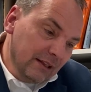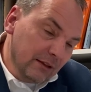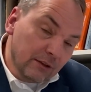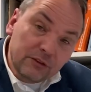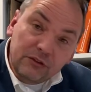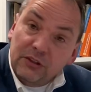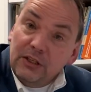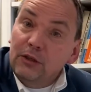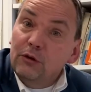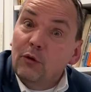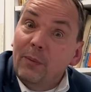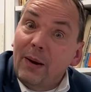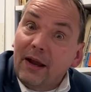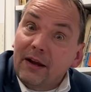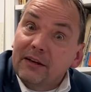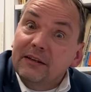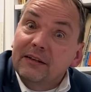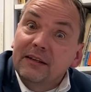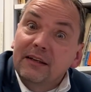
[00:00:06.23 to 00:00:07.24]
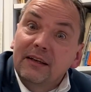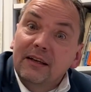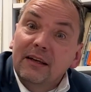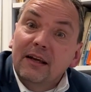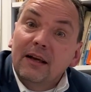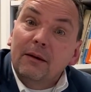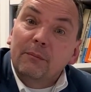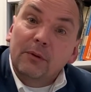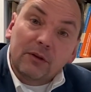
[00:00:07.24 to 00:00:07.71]
see you back,
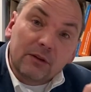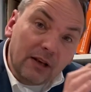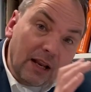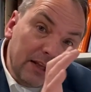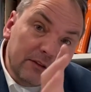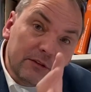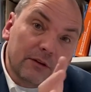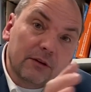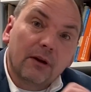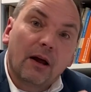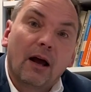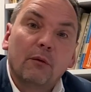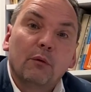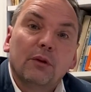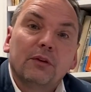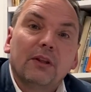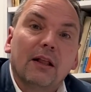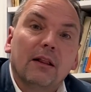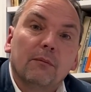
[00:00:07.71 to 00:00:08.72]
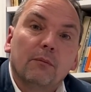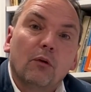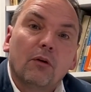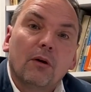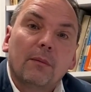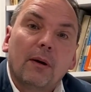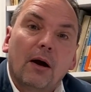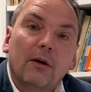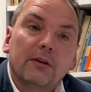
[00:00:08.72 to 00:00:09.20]
but later I will tell
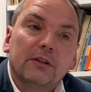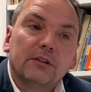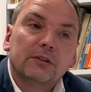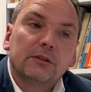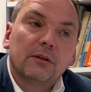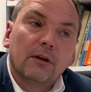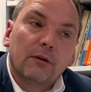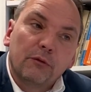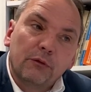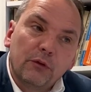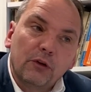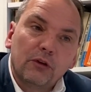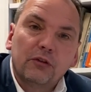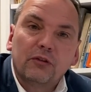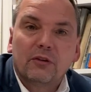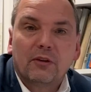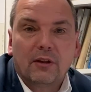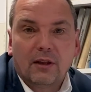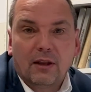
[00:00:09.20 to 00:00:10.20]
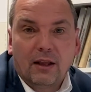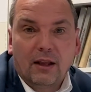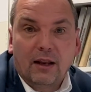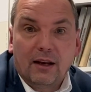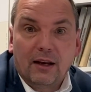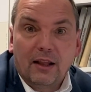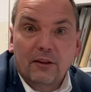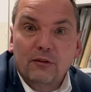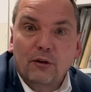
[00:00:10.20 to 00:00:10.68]
more about this. First,
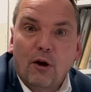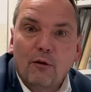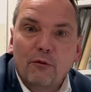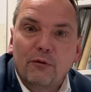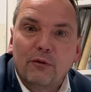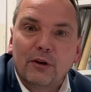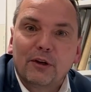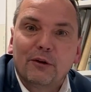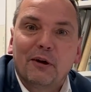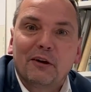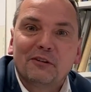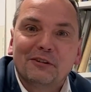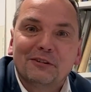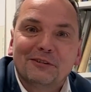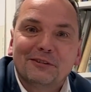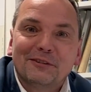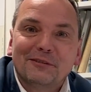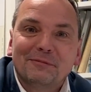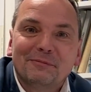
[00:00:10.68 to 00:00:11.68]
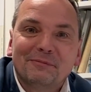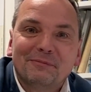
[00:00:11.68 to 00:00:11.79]
let's go for the questions.